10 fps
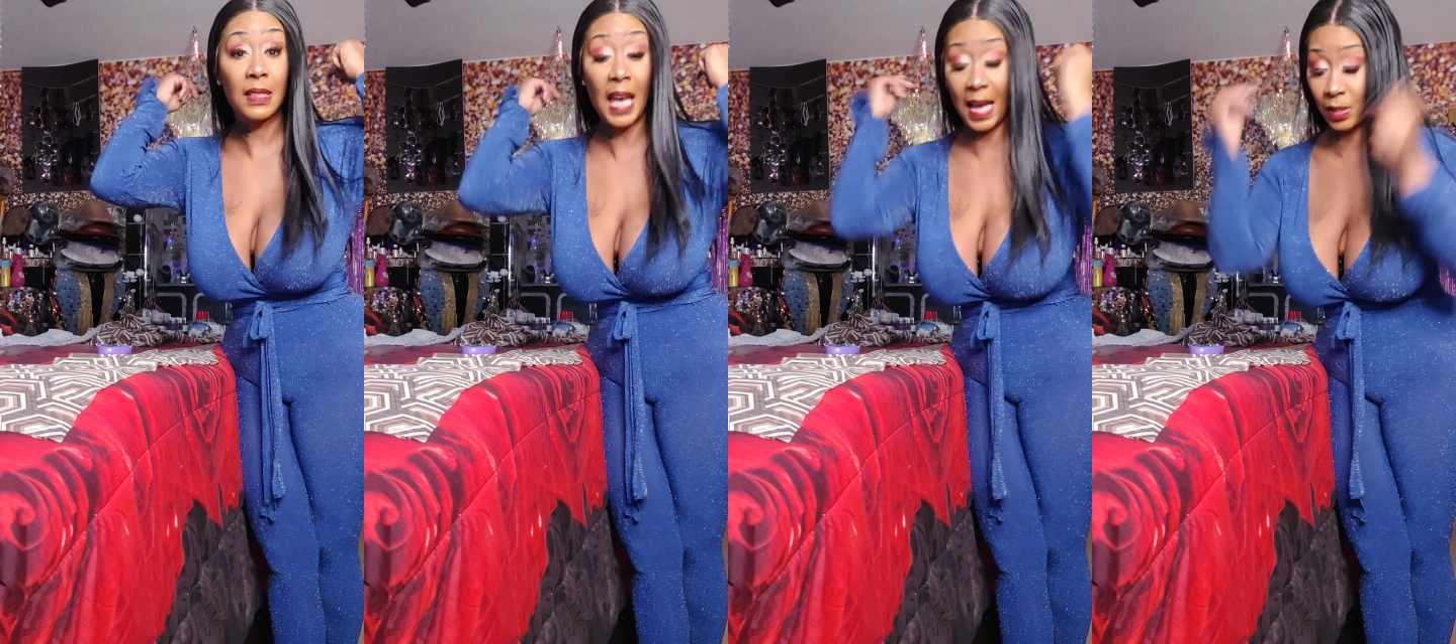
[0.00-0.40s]

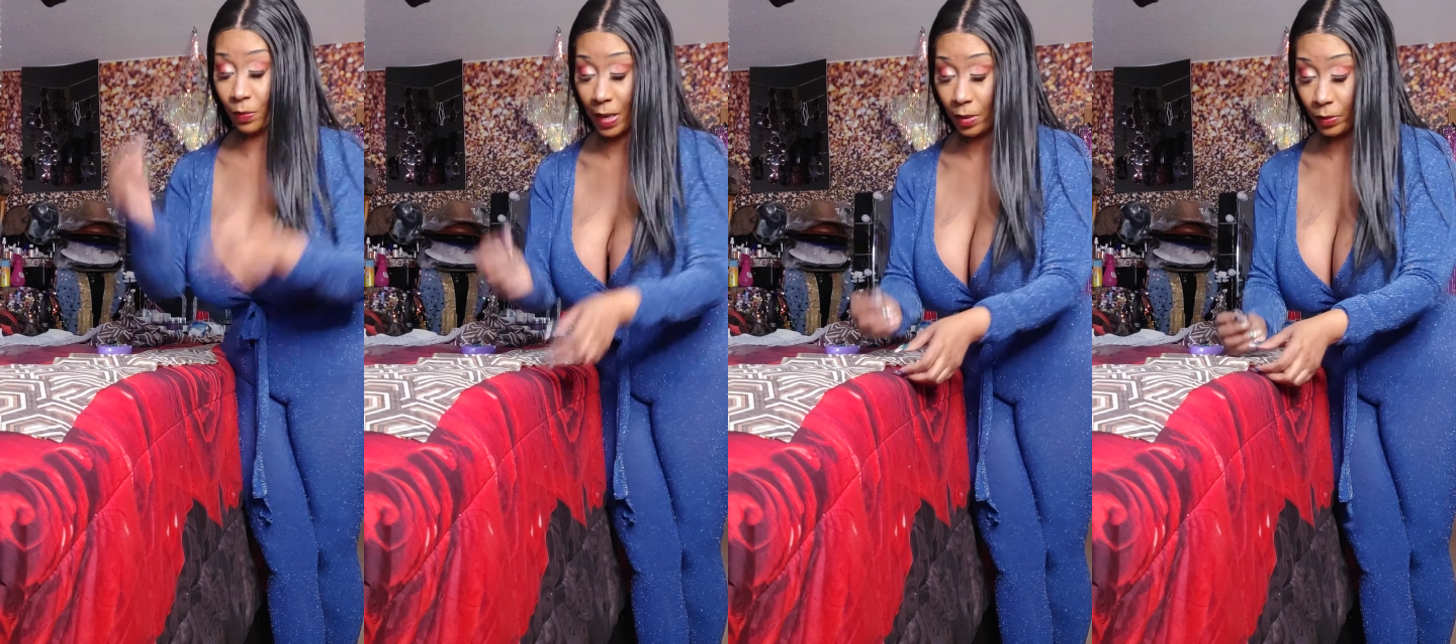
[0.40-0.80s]
it ties
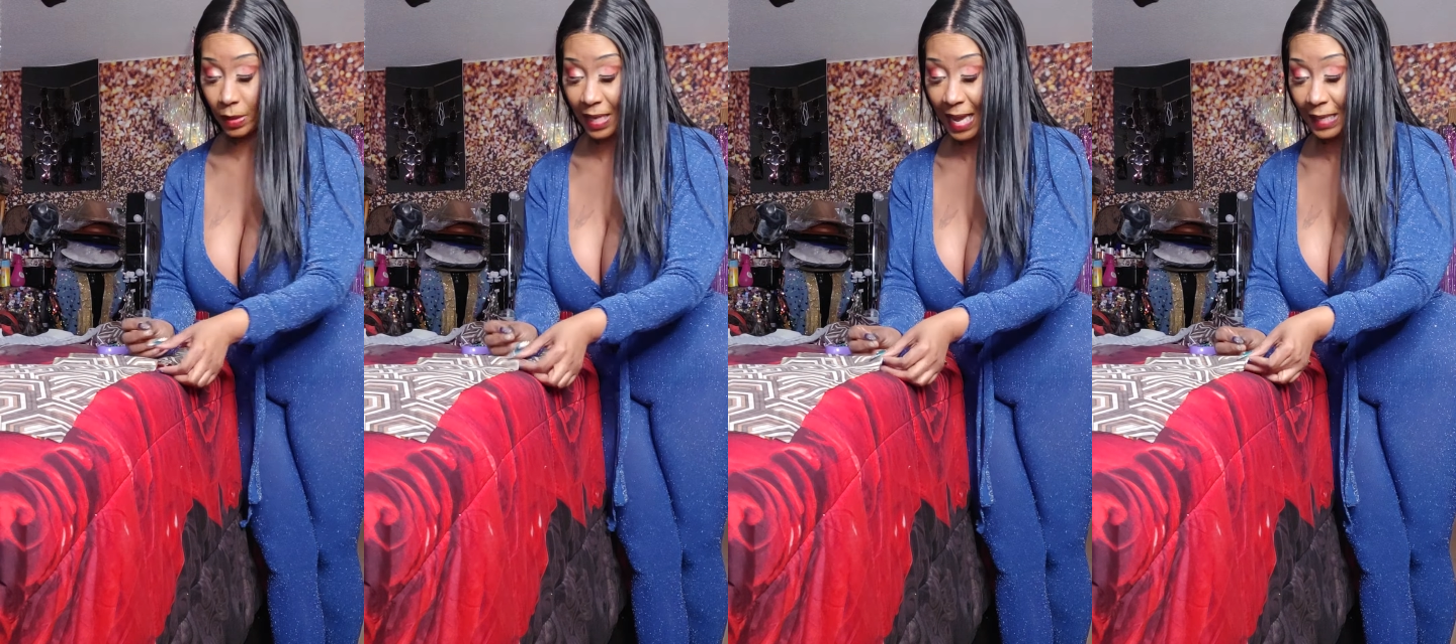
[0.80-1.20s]
around,
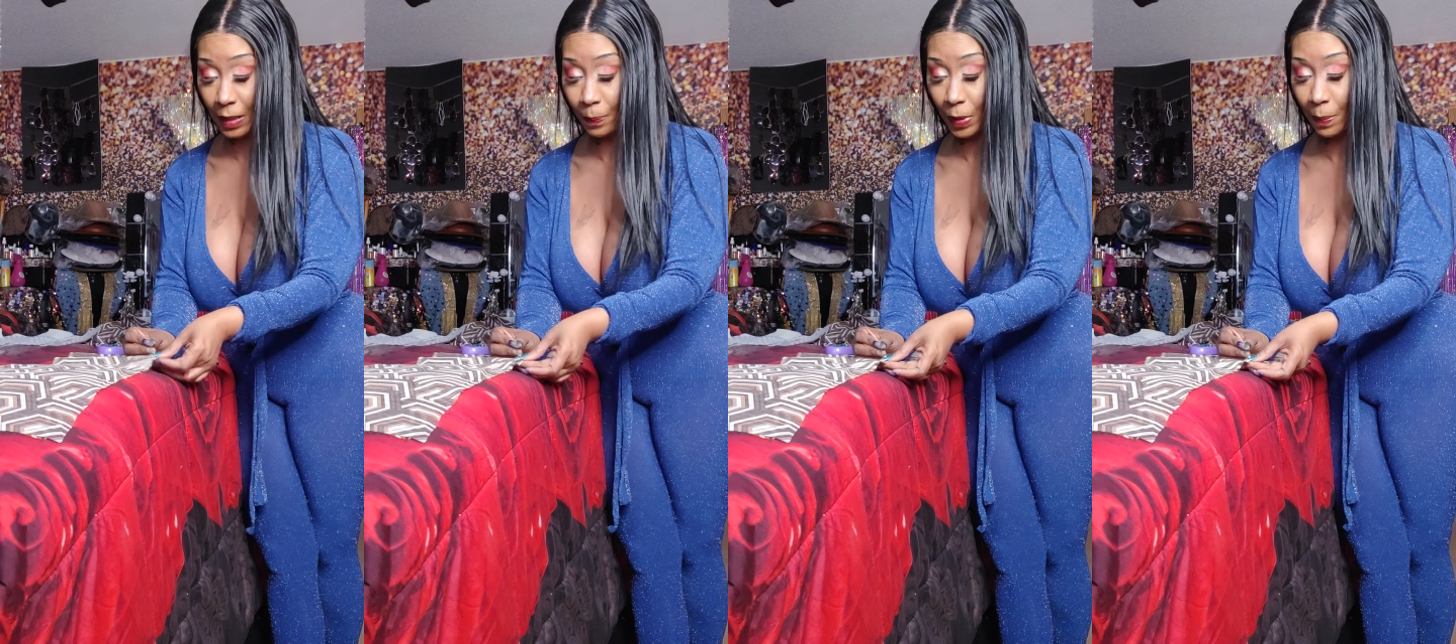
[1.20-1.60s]
it
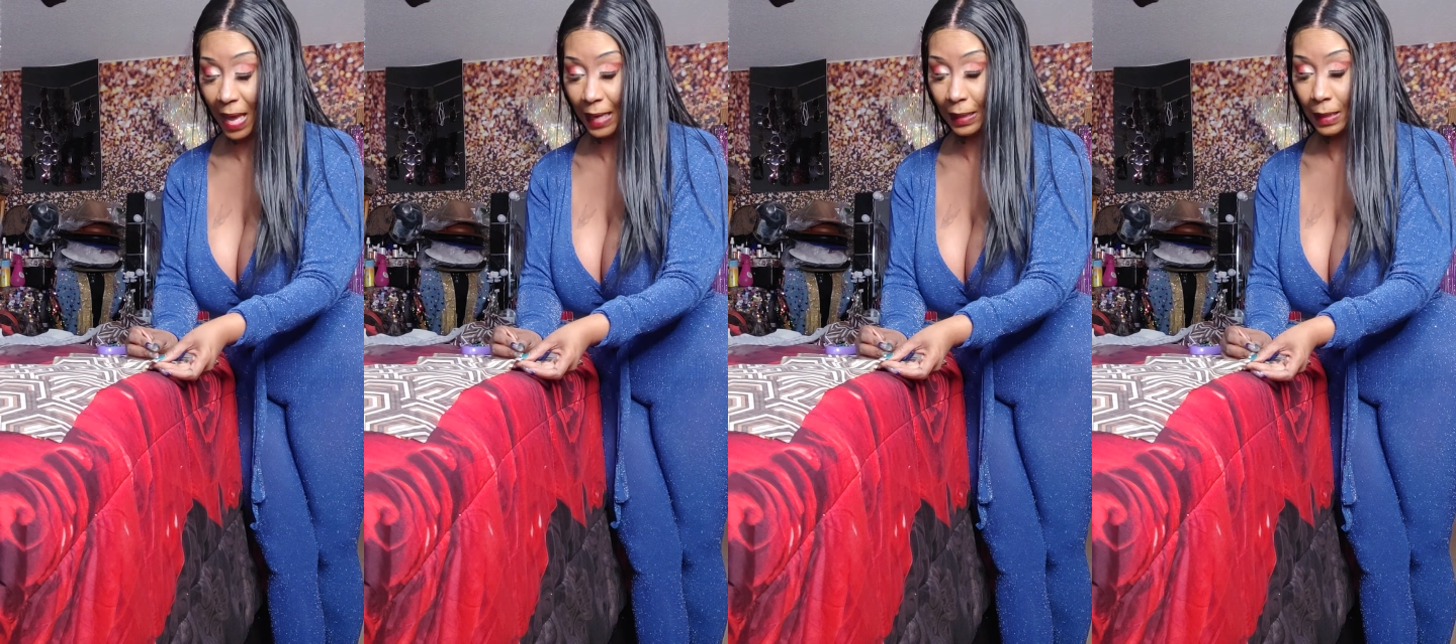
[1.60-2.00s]
ties up in the
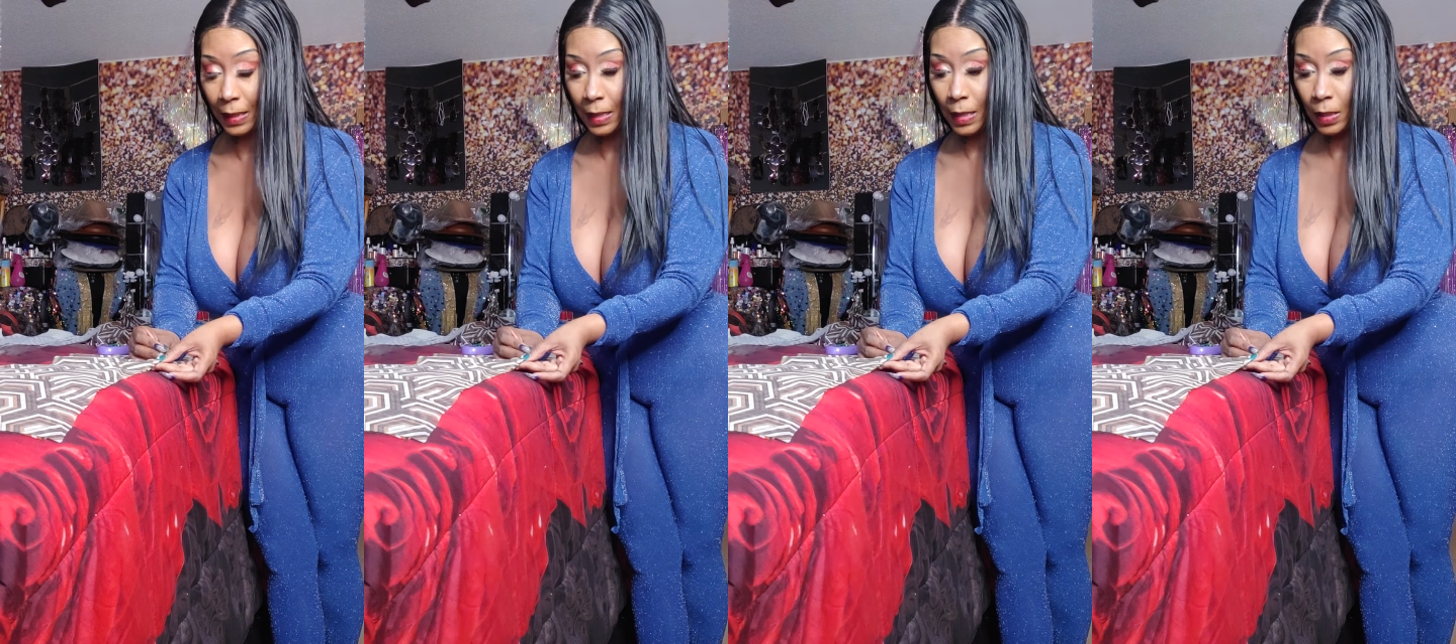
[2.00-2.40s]
back.
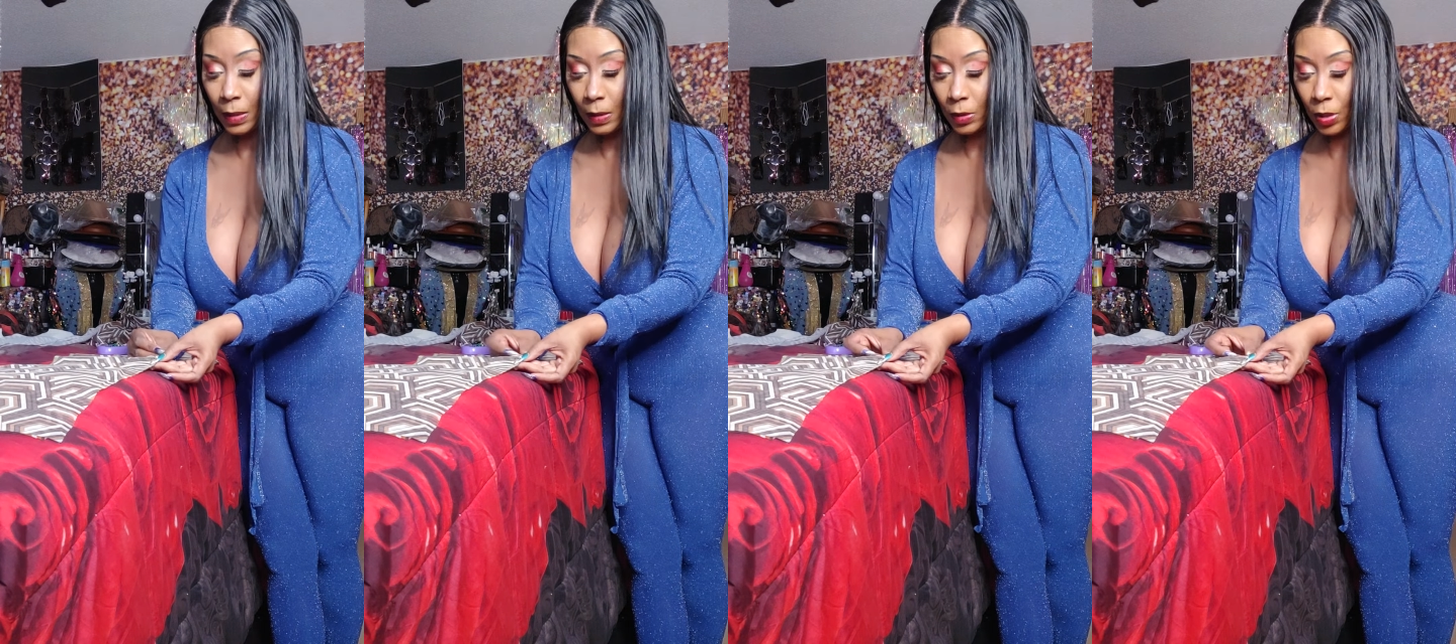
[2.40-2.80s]

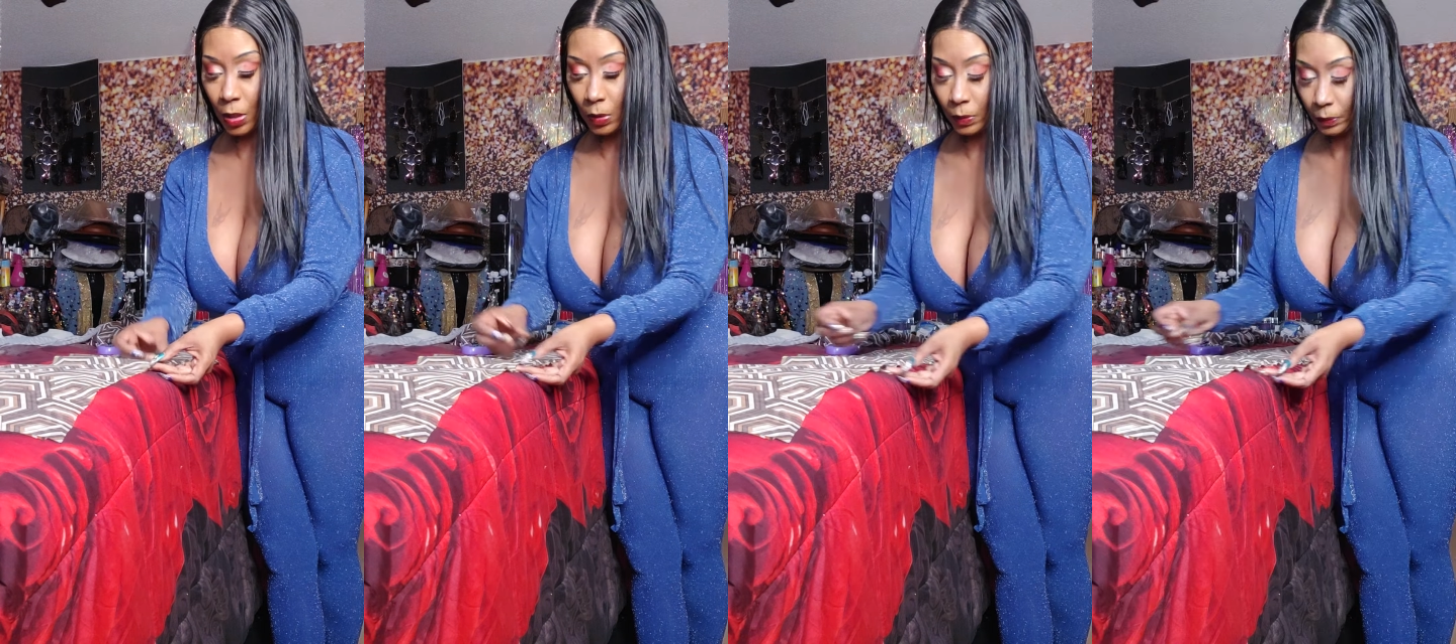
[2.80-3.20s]

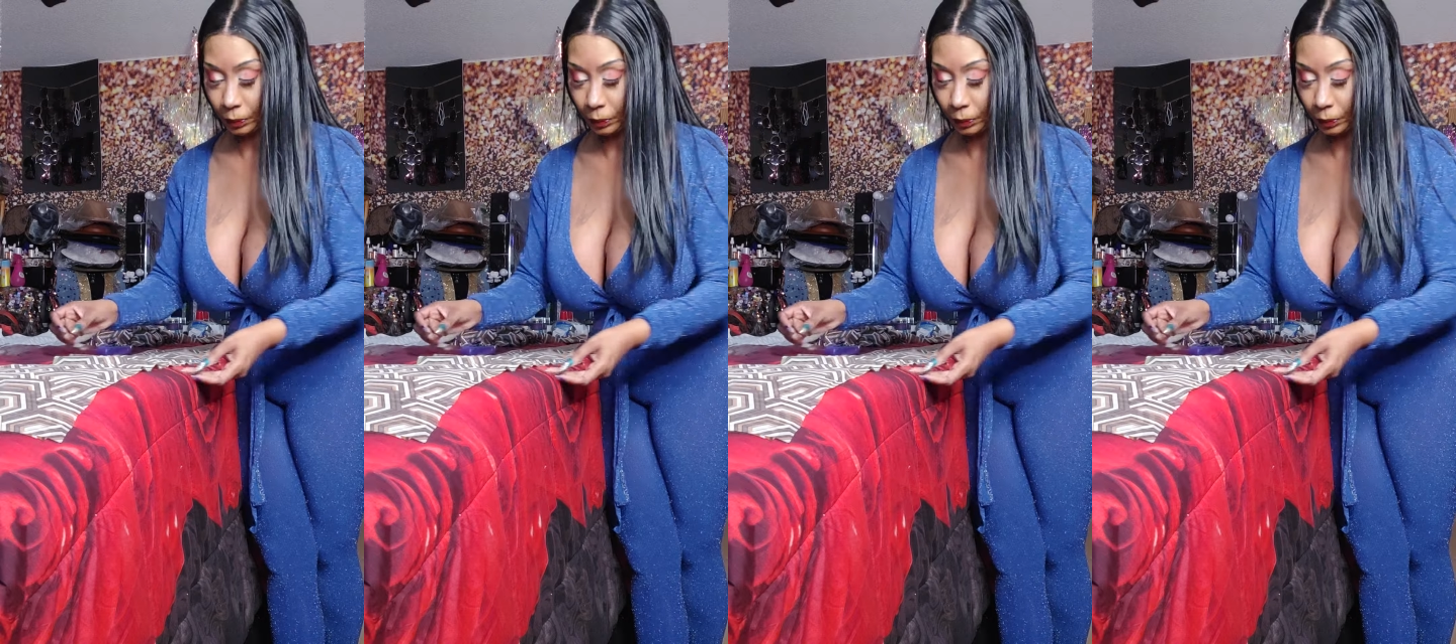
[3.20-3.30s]
So